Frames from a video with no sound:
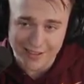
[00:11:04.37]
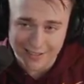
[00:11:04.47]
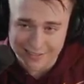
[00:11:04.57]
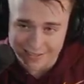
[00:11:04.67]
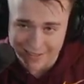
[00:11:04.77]

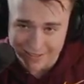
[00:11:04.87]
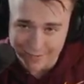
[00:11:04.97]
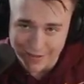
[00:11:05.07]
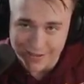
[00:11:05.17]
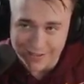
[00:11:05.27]
it doesn't
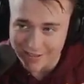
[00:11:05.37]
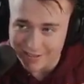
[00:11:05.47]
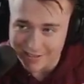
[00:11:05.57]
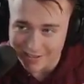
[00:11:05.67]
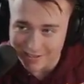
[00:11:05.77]
make a lot of
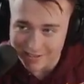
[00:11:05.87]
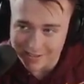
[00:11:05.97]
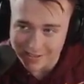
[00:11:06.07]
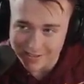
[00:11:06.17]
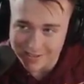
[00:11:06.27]
sense.
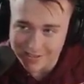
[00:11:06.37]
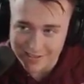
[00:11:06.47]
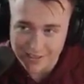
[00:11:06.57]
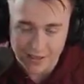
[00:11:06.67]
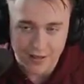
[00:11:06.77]
Sniper.
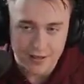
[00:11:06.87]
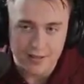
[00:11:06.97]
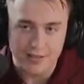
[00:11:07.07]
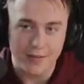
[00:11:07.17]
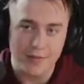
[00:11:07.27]

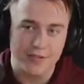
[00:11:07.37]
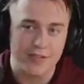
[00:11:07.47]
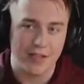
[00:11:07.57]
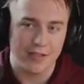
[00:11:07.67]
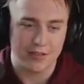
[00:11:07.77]
Sniper is
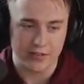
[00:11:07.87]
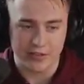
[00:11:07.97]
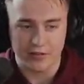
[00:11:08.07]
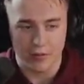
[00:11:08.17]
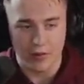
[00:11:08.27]
like
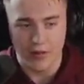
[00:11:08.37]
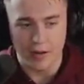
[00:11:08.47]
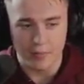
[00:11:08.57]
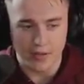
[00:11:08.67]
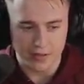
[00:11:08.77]
just the one that
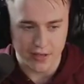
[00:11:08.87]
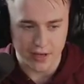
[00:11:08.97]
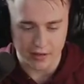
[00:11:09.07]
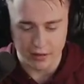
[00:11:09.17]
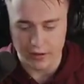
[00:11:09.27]
I'm best
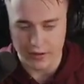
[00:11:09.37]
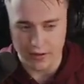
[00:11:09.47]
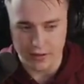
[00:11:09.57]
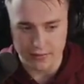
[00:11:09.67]
at currently. Well, I mean, yeah,